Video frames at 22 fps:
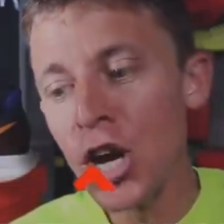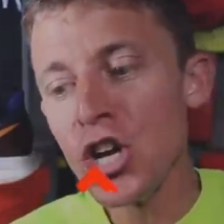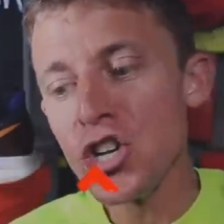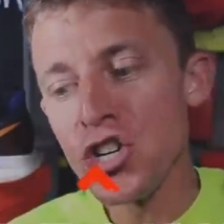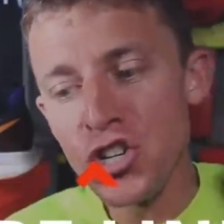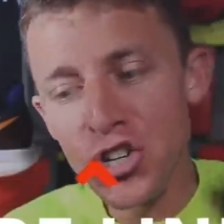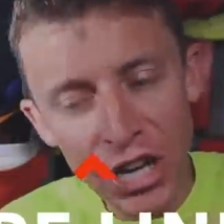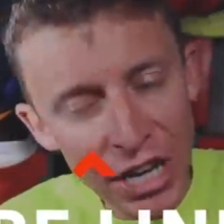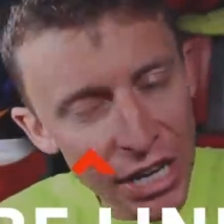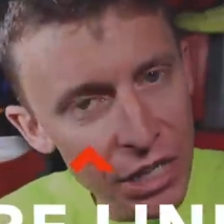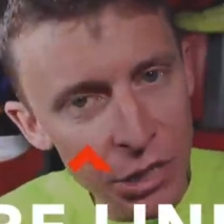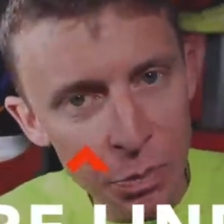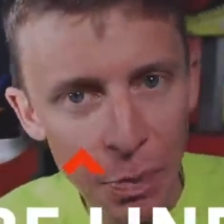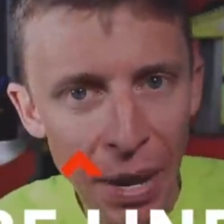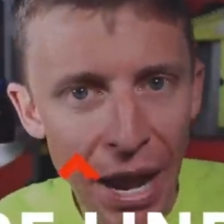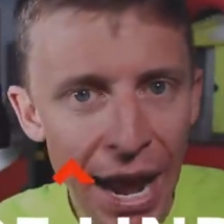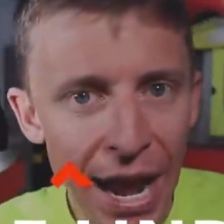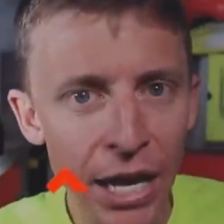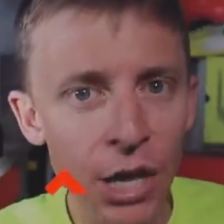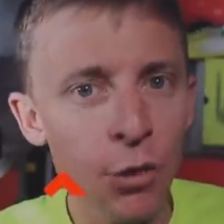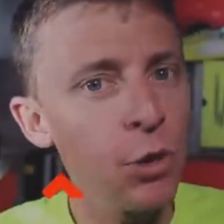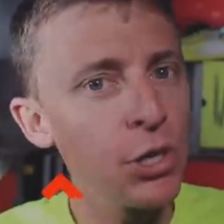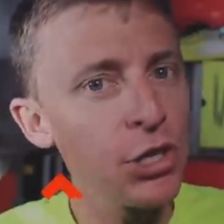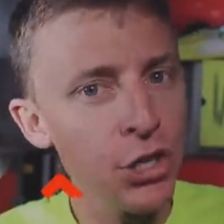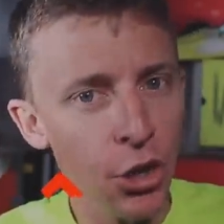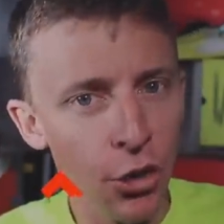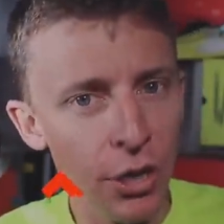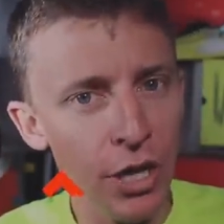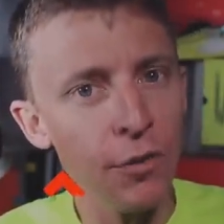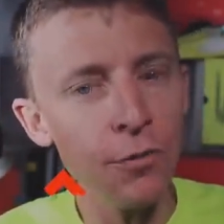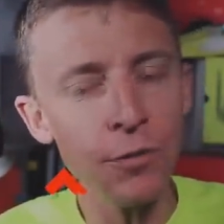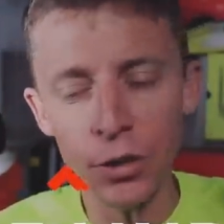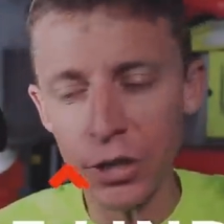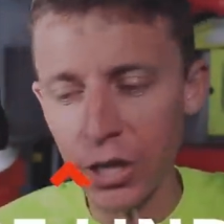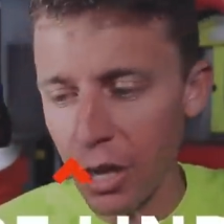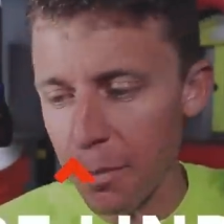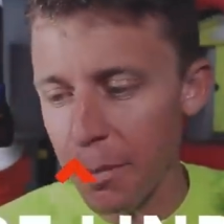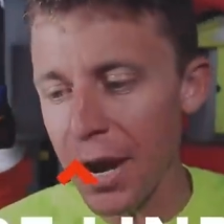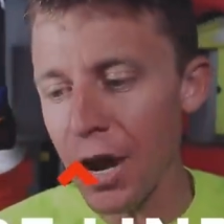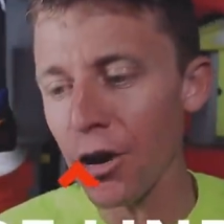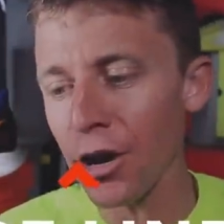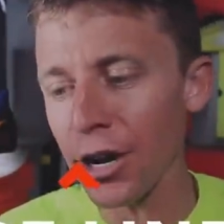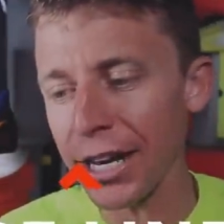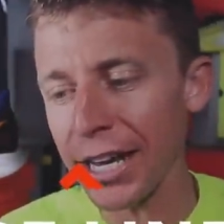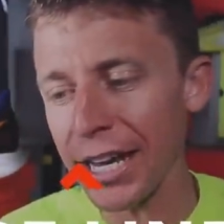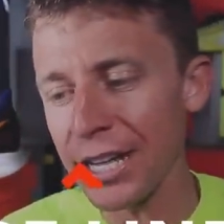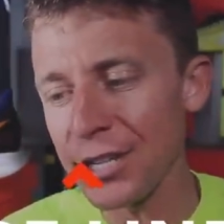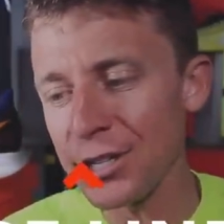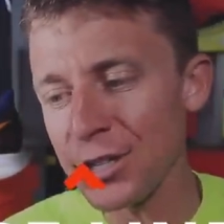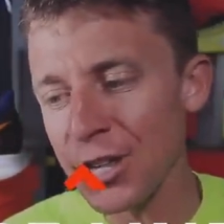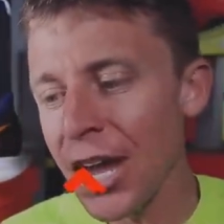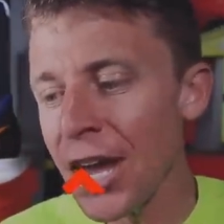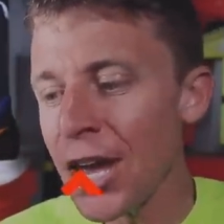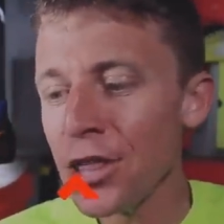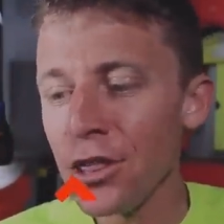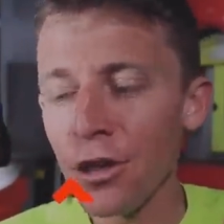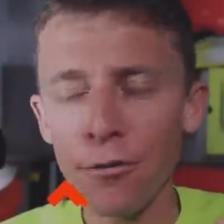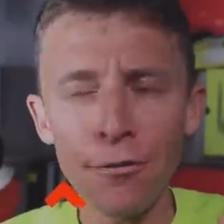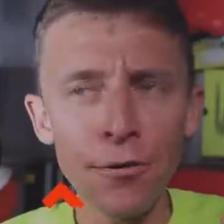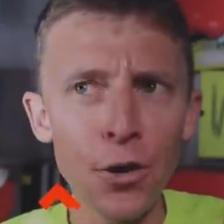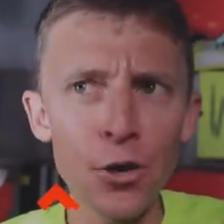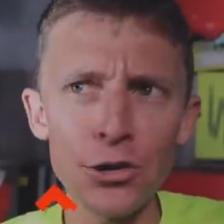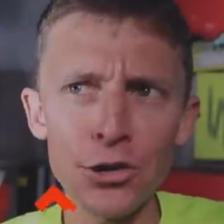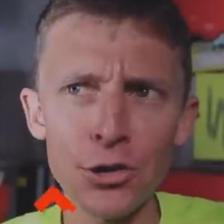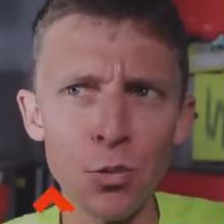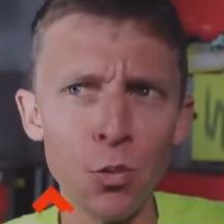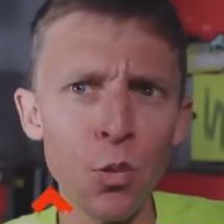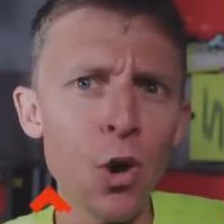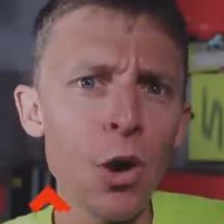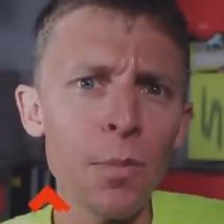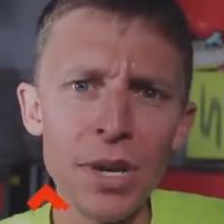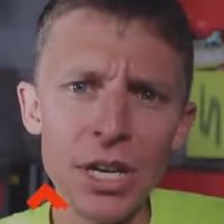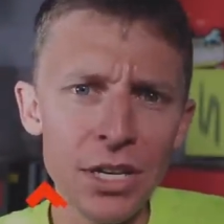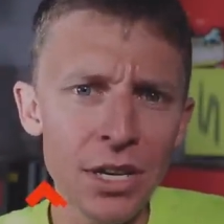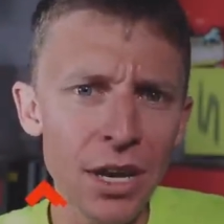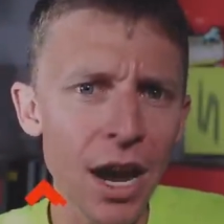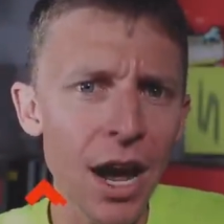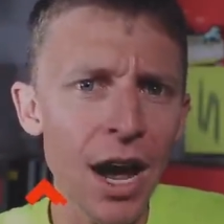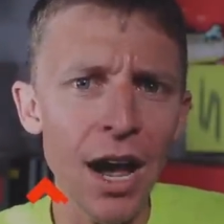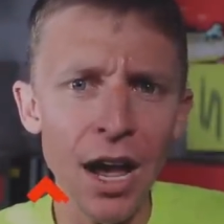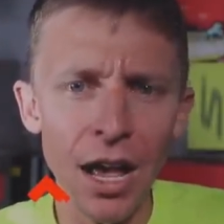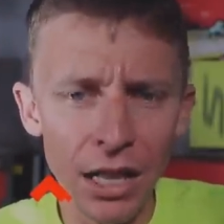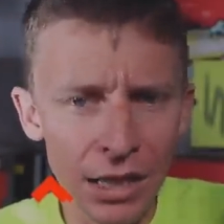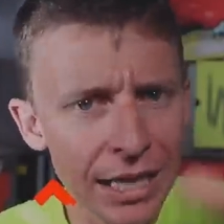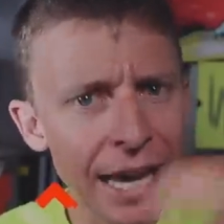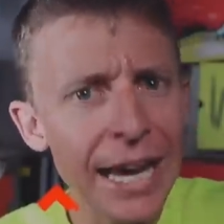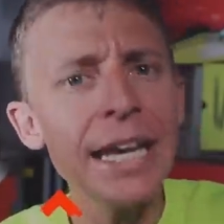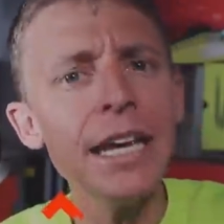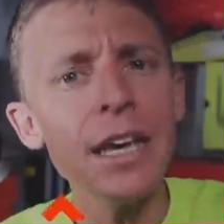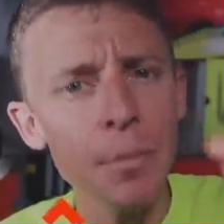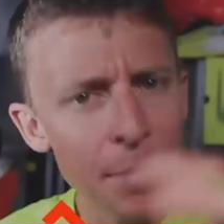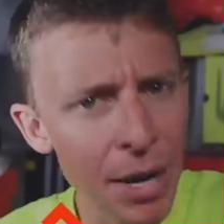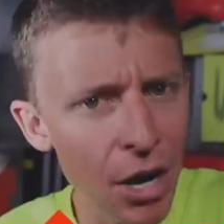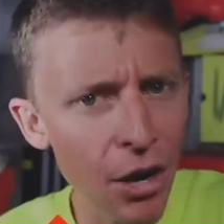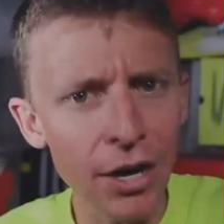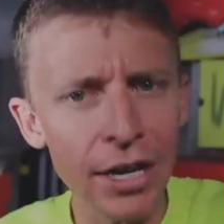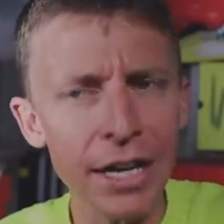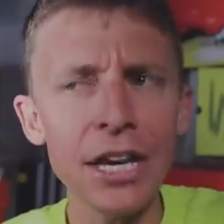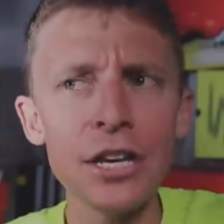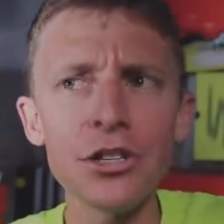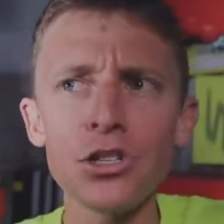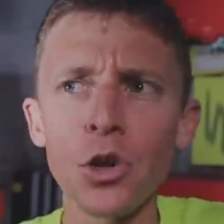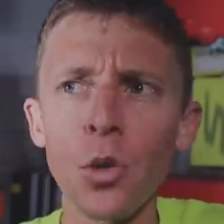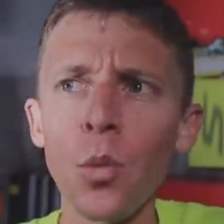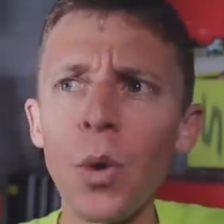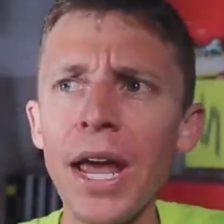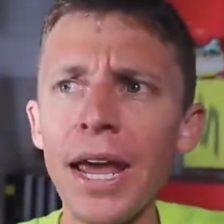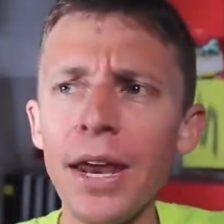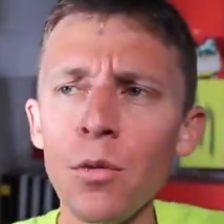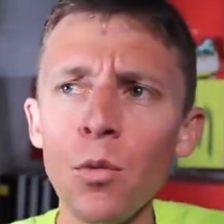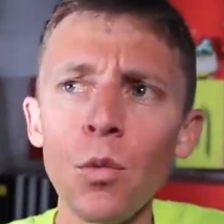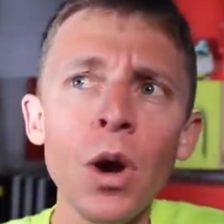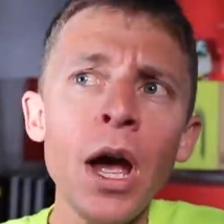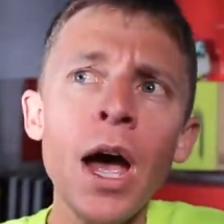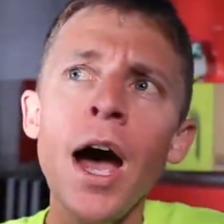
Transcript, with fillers: She is back returning for the Americans, the first woman, lady American to win